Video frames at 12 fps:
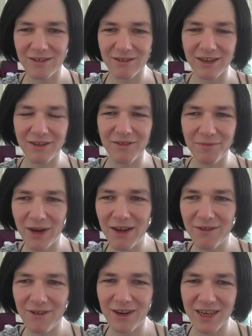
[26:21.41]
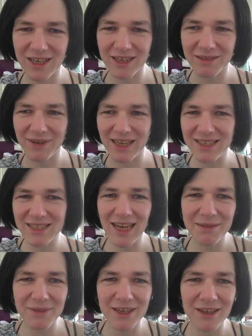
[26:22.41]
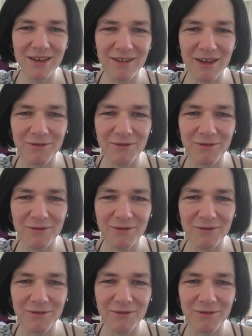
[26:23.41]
or buy one, please let me know.